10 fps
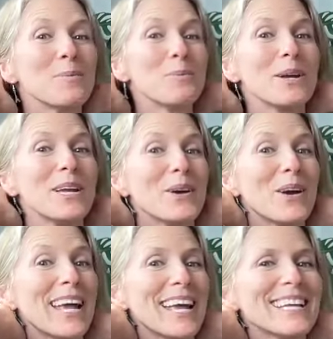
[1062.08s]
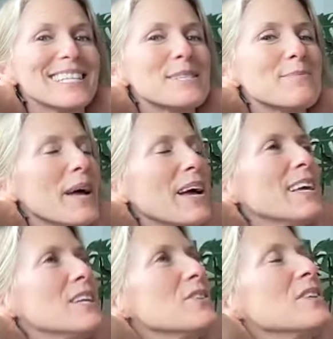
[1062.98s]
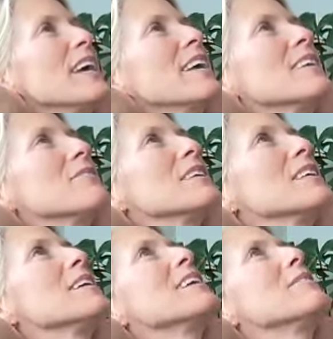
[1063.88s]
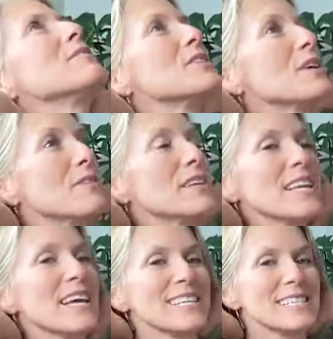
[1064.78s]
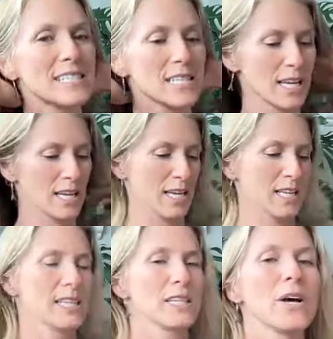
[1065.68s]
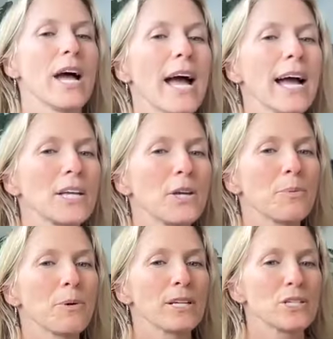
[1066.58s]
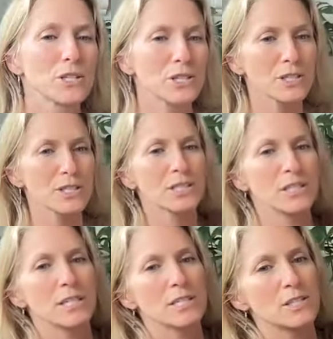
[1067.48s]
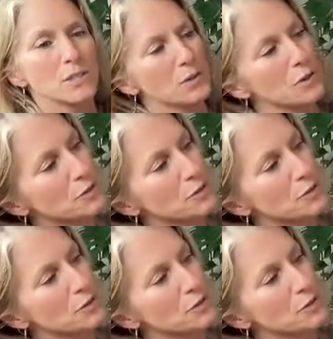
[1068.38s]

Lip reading: bring your hands behind your neck and really give yourself a nice little acupressure. So you're